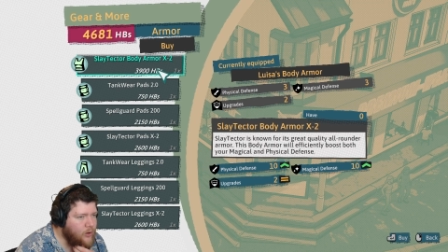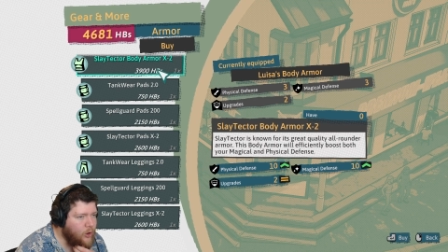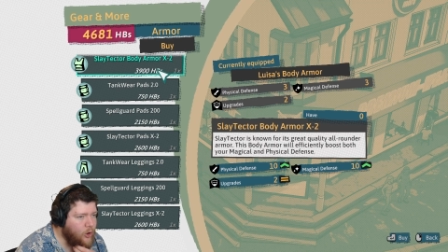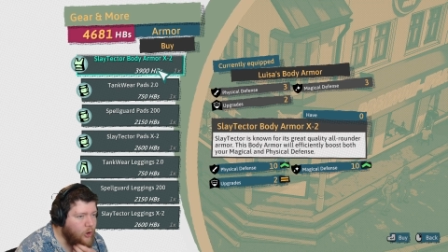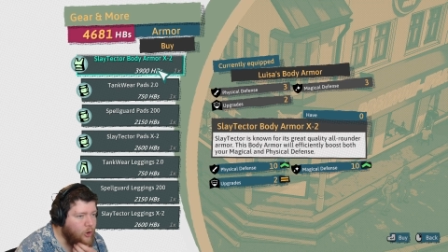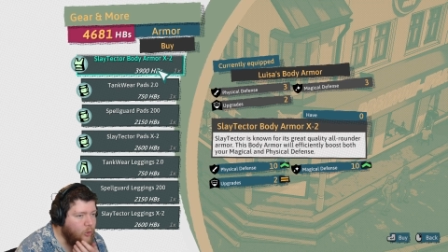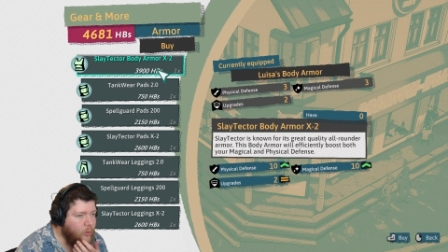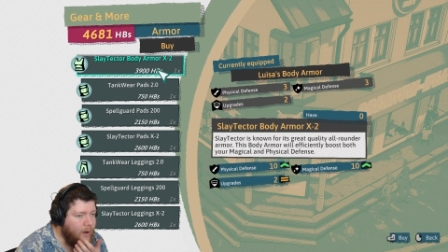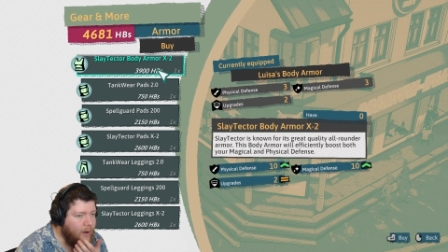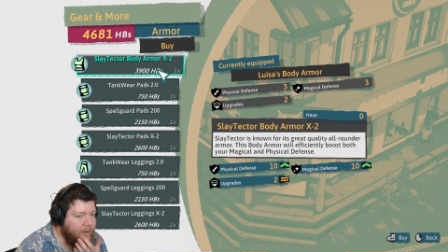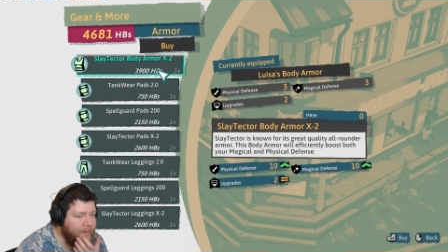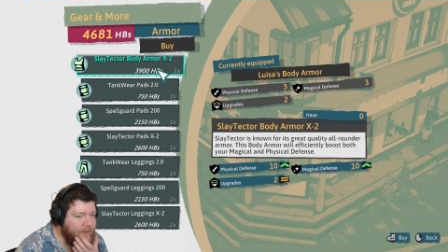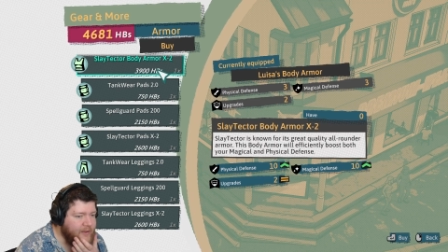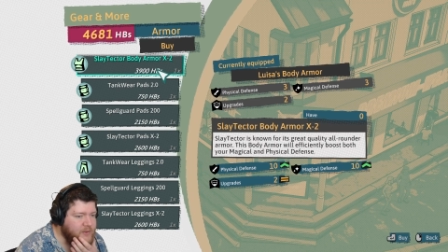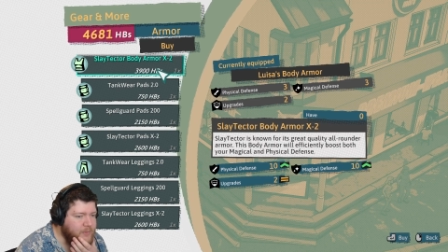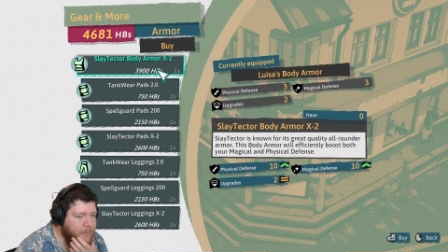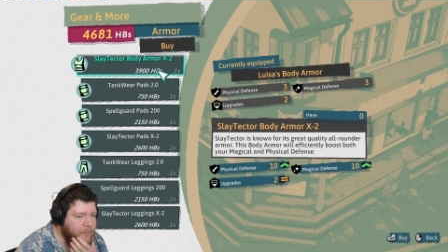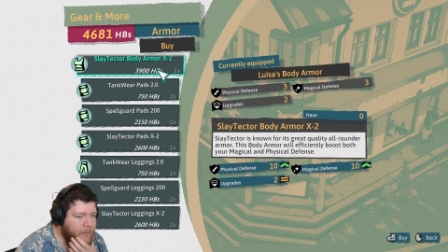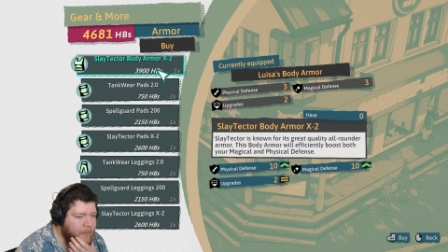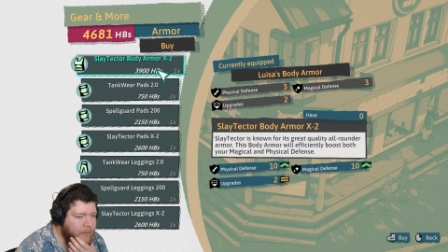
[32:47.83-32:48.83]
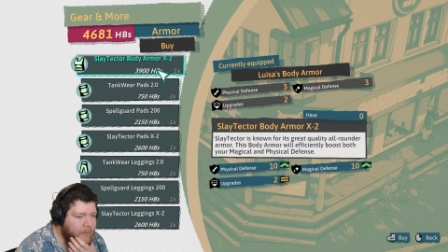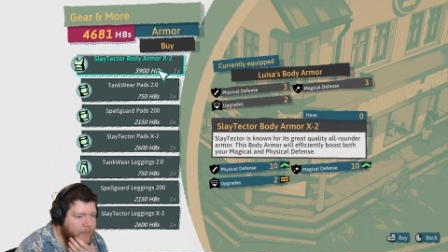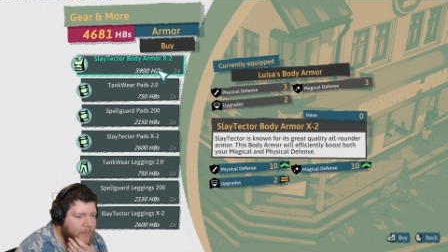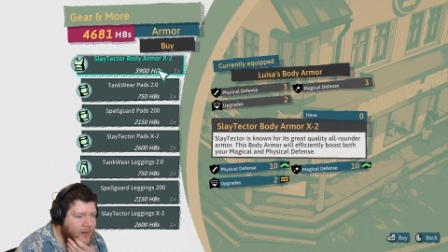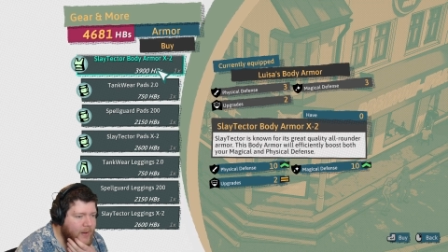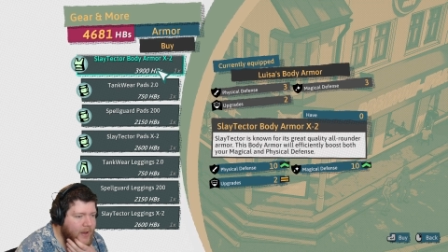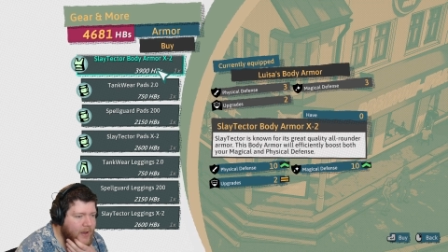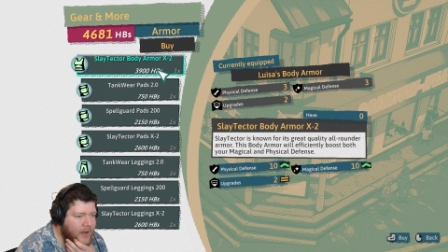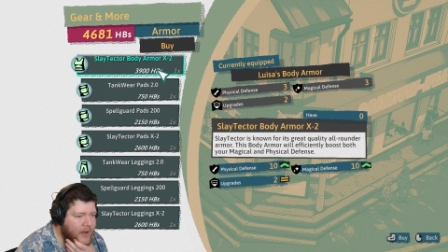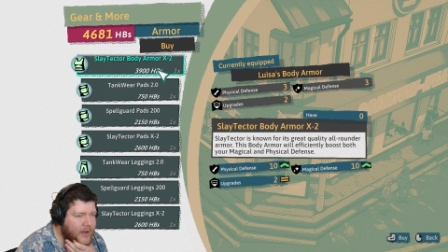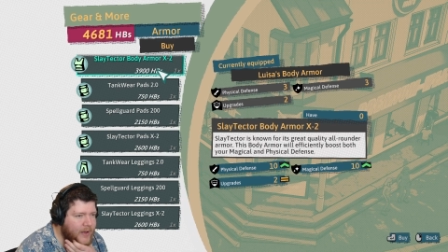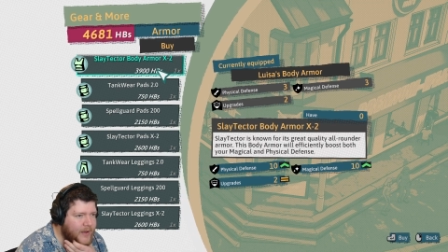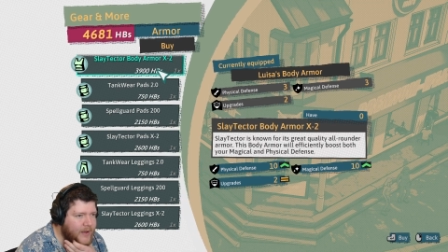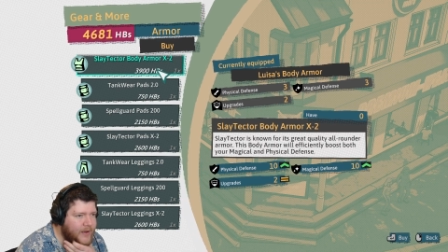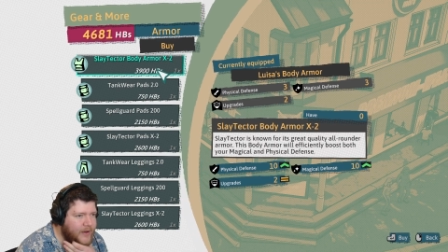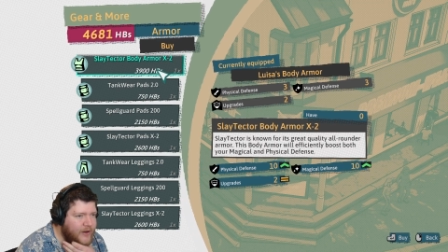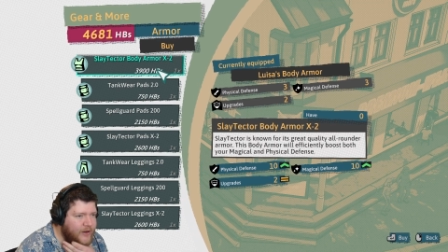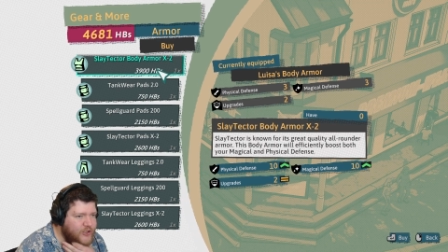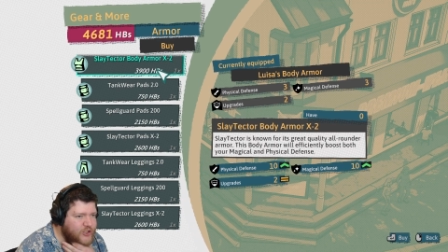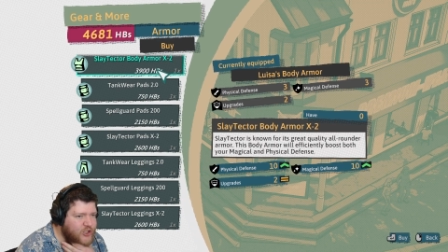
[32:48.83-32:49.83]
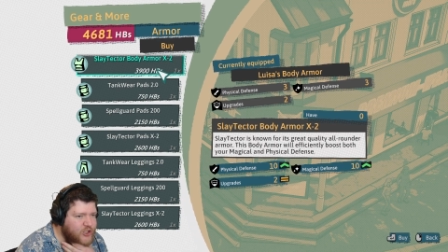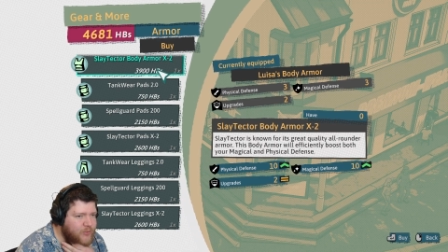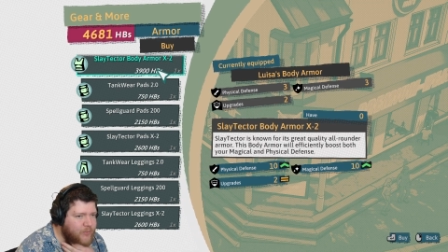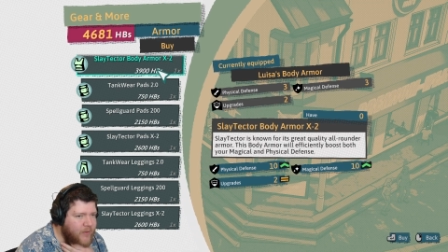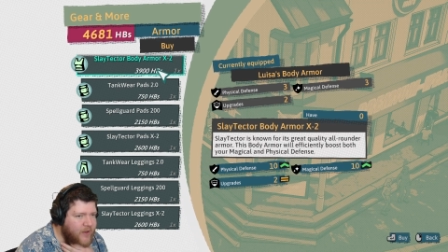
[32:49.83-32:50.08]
Oh wow, that's much